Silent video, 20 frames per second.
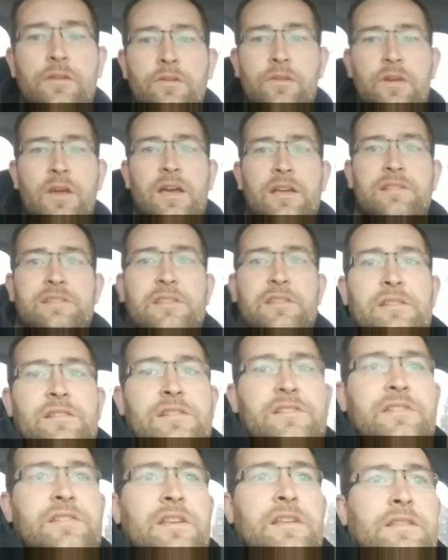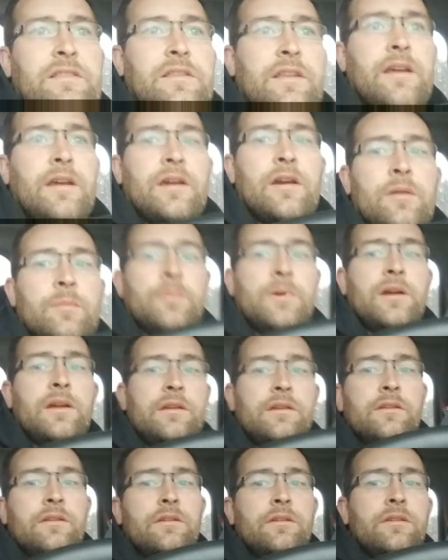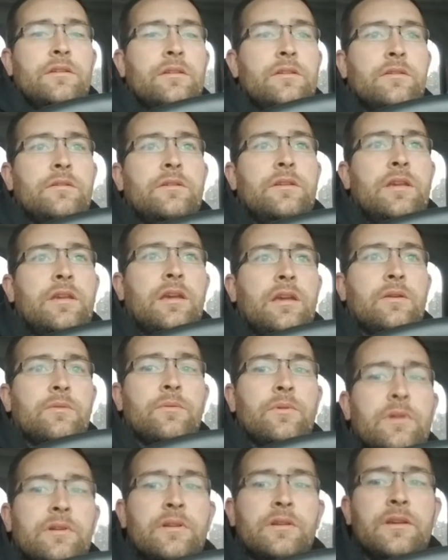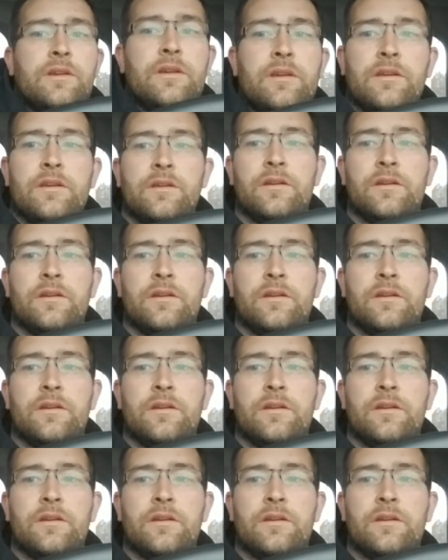You guys can sit there, but you can't really